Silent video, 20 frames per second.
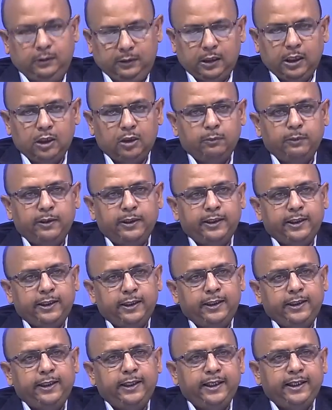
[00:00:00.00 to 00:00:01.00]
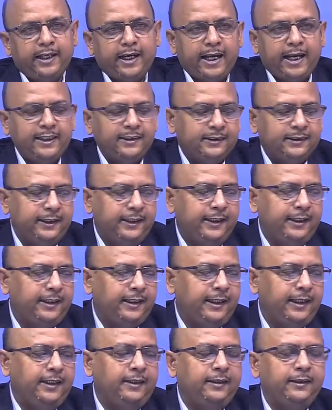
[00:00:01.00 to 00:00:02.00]
automatically analyze the
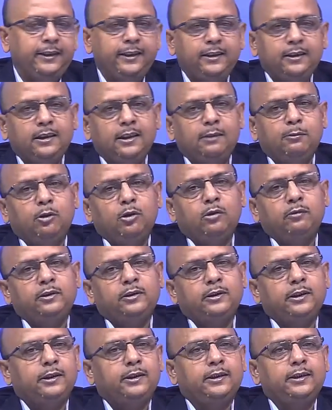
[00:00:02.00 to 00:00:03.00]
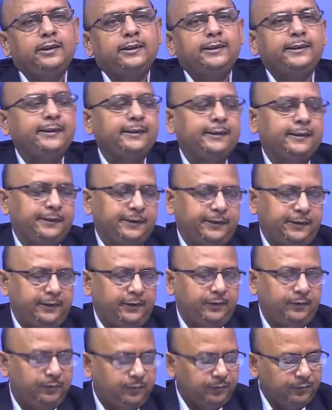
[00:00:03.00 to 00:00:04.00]
data and then come out with certain decisions,
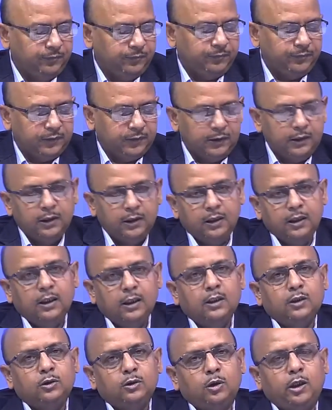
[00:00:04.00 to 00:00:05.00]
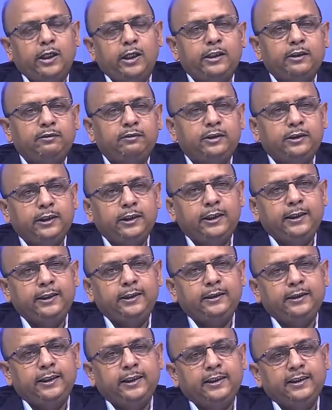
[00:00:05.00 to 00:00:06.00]
okay. So, artificial
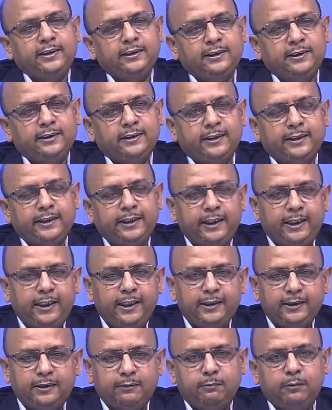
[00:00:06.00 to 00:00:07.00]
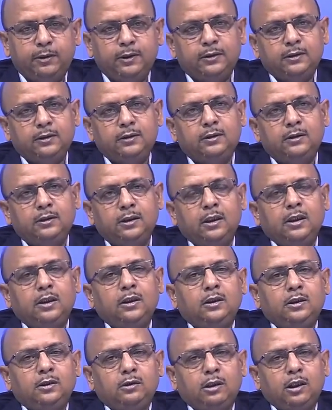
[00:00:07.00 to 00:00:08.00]
intelligence is nothing else, but
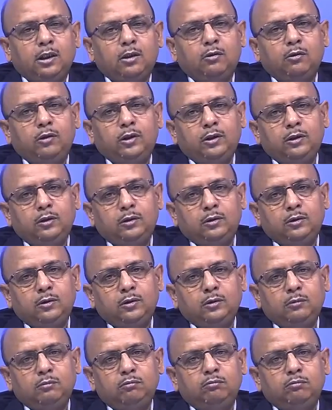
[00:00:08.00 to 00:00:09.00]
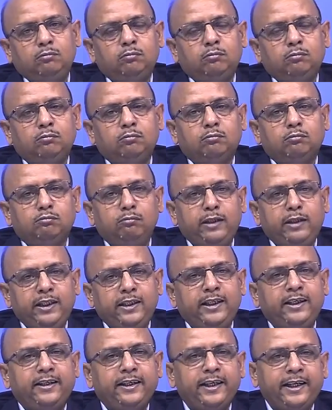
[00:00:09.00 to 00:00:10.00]
you are going to make
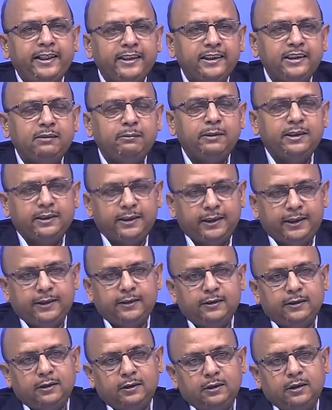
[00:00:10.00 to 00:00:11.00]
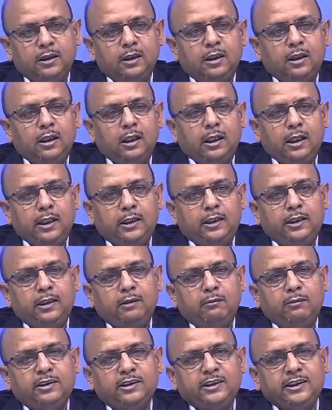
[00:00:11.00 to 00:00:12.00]
intelligent machines, and
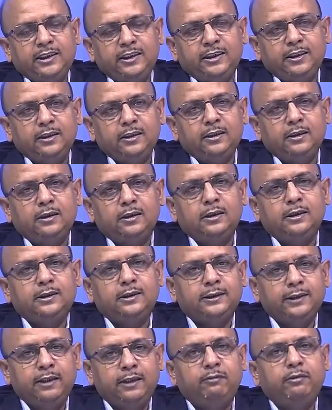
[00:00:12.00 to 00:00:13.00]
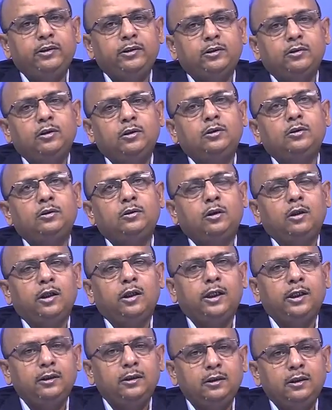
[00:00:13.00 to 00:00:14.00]
then machine itself is going to
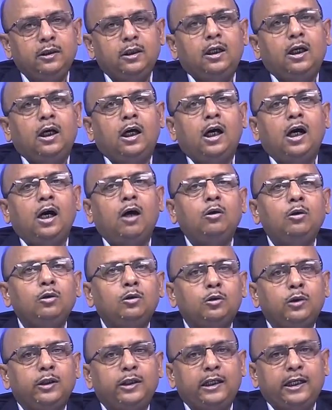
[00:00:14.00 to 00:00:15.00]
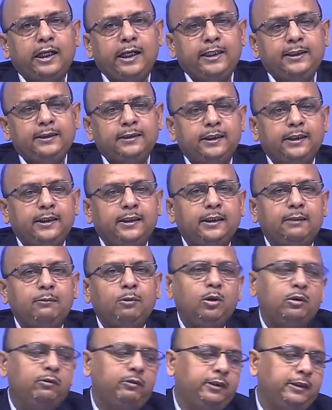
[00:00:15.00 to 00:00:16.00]
learn how to analyze and come
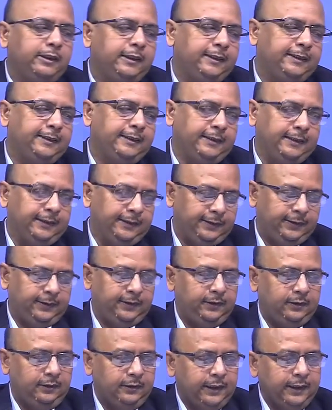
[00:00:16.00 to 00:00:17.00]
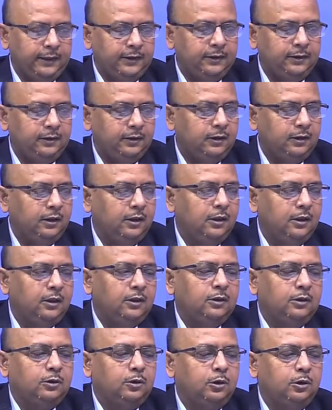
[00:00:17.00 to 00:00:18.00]
out with the decisions, right.
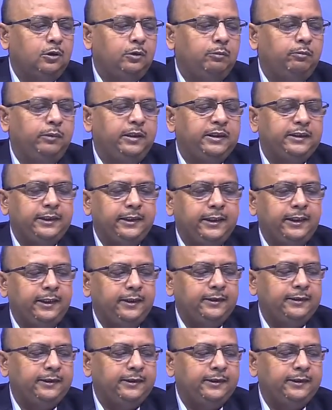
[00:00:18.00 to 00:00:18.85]
So, basically it